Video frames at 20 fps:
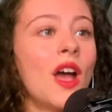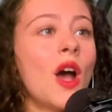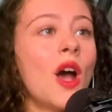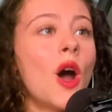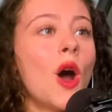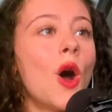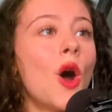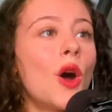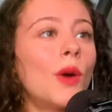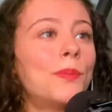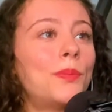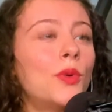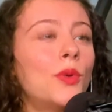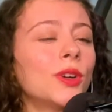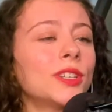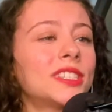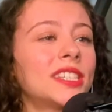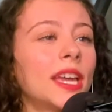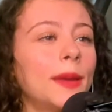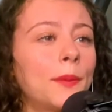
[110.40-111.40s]
Oh,
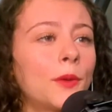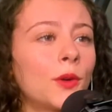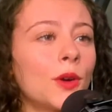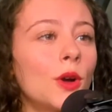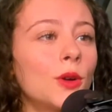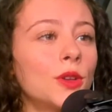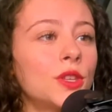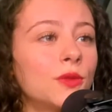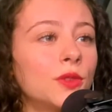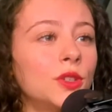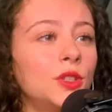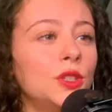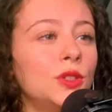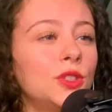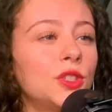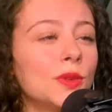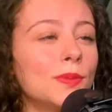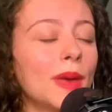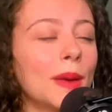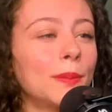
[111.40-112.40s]
Board Type Crow, you renewed
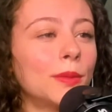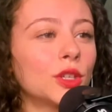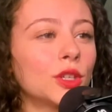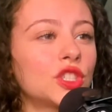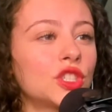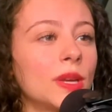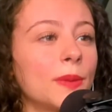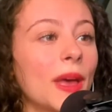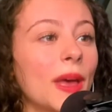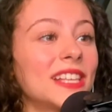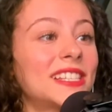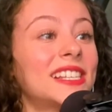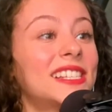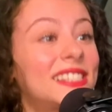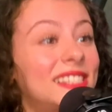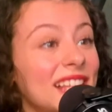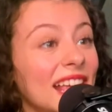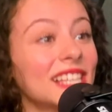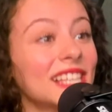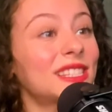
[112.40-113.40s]
your membership as a
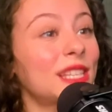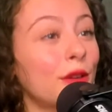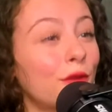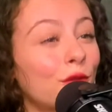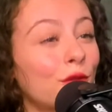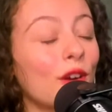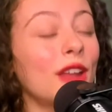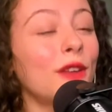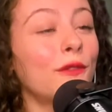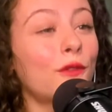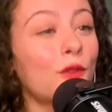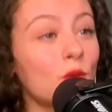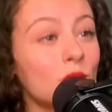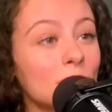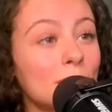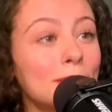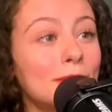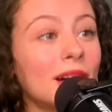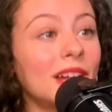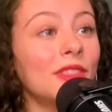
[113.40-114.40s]
Zesty friend for
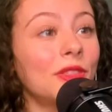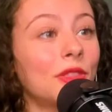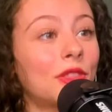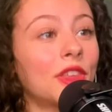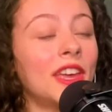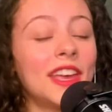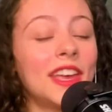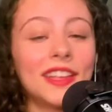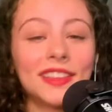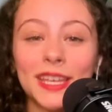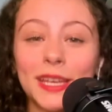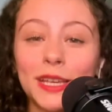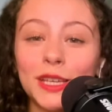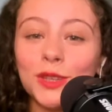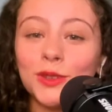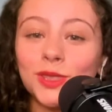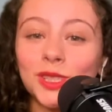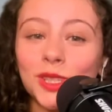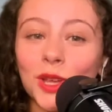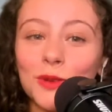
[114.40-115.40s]
a month. Thank
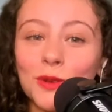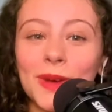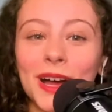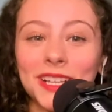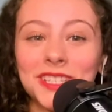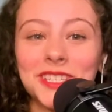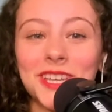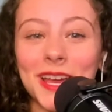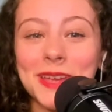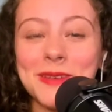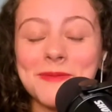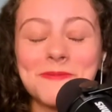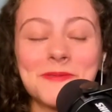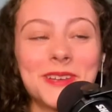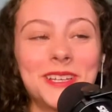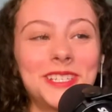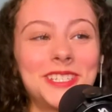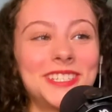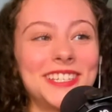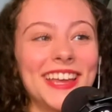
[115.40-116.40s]
you so much. I
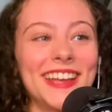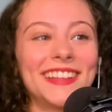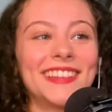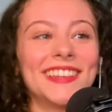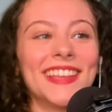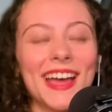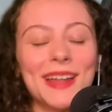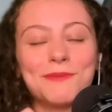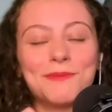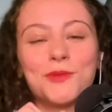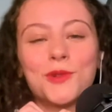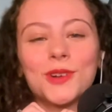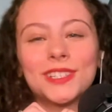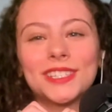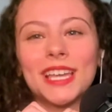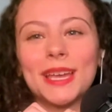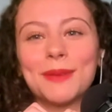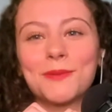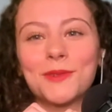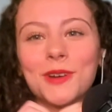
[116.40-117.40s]
appreciate that. Board
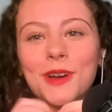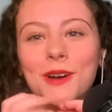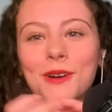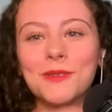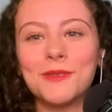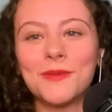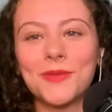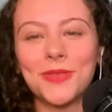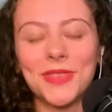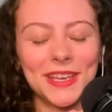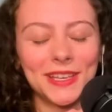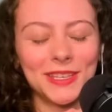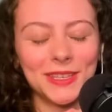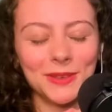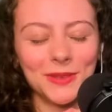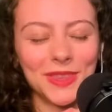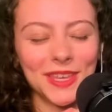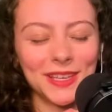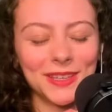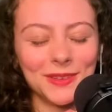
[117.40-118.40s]
Type Crow, thank you,
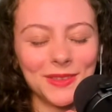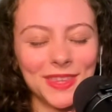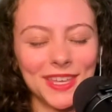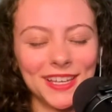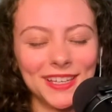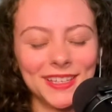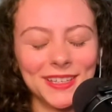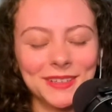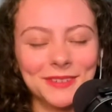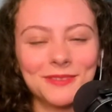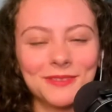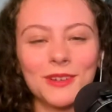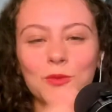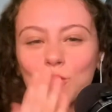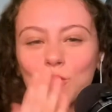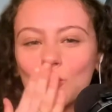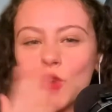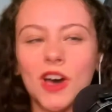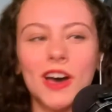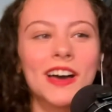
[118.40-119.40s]
thank you, thank you. Mwah.